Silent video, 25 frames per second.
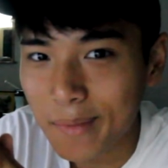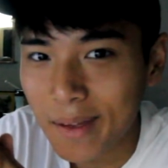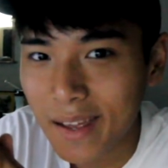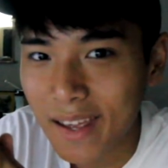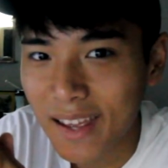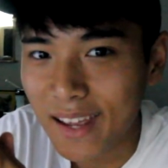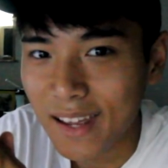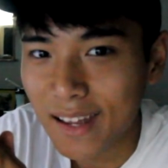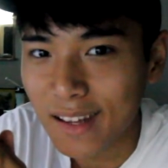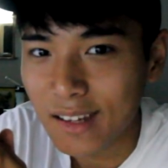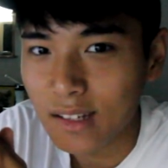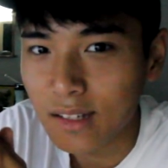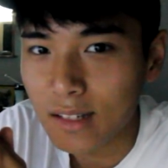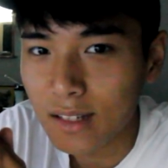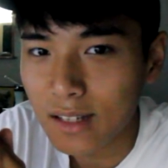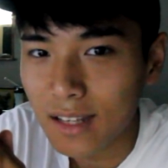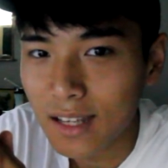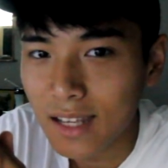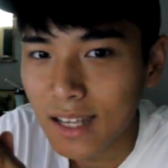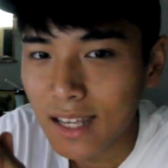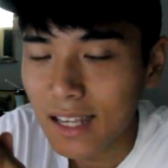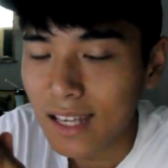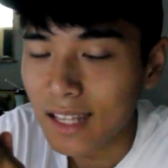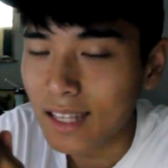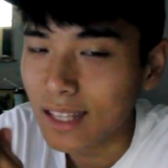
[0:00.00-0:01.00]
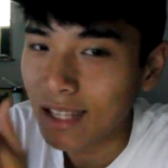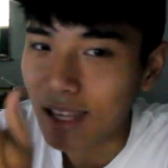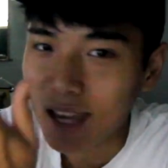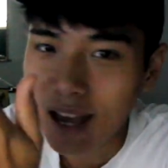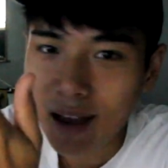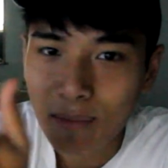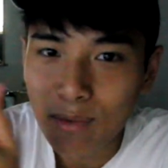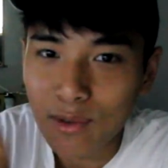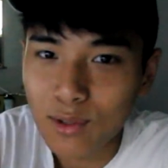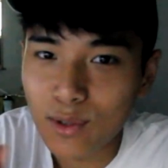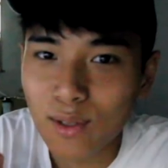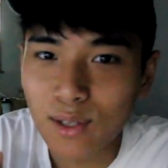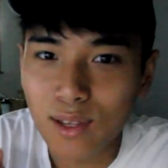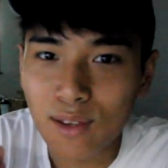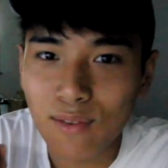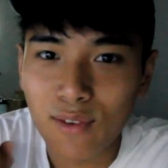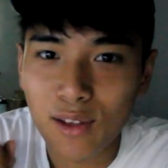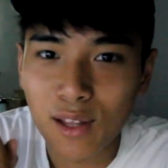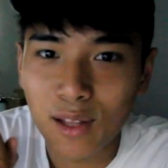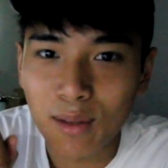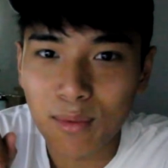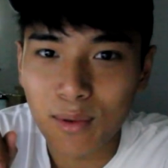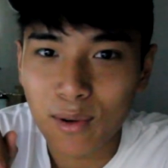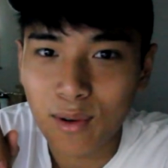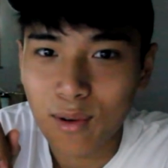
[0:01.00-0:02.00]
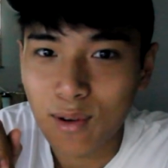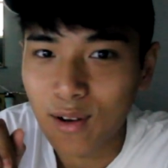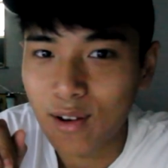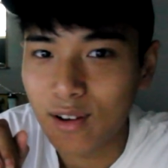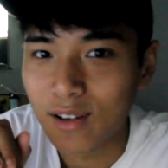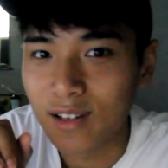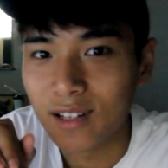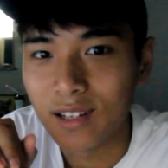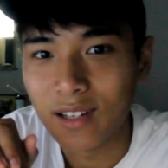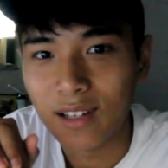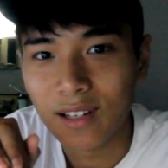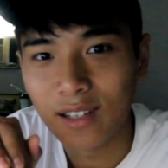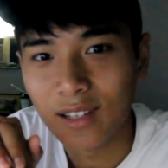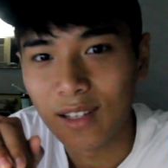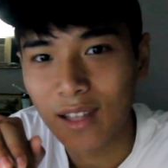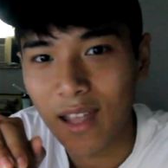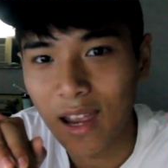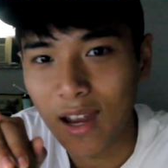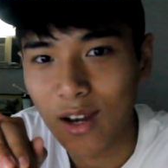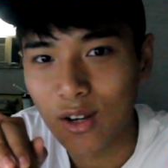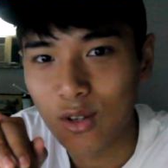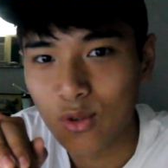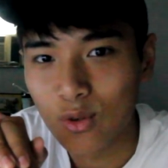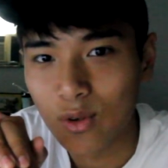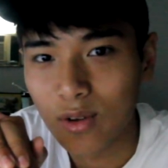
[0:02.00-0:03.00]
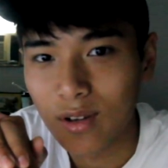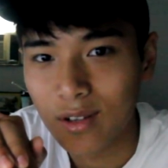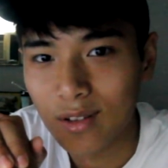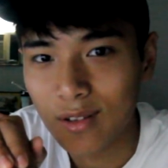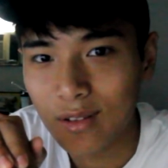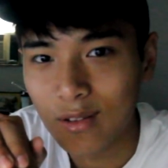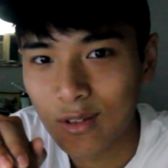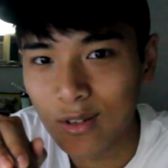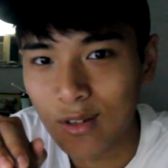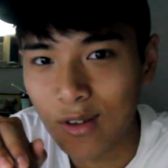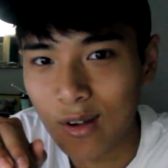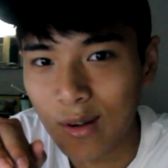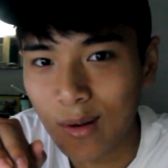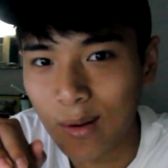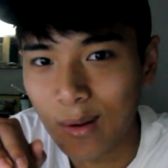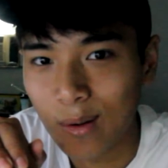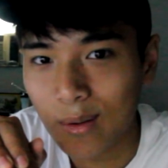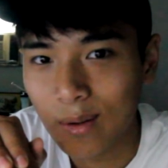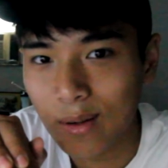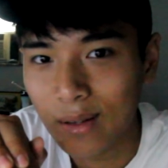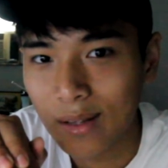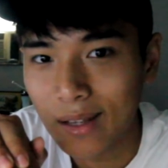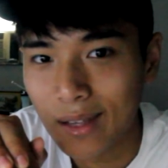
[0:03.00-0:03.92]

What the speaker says: and the app is only available on Android, so